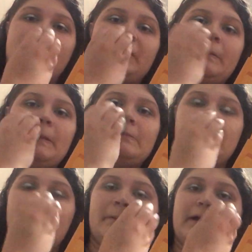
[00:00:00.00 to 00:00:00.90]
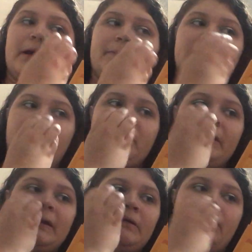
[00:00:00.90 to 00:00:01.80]
Sometimes when I wake up in the
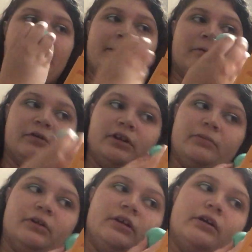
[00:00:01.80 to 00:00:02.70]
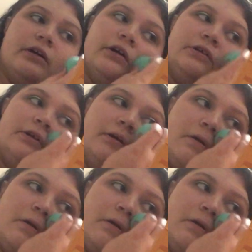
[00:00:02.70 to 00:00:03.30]
morning, it'll like really hurt.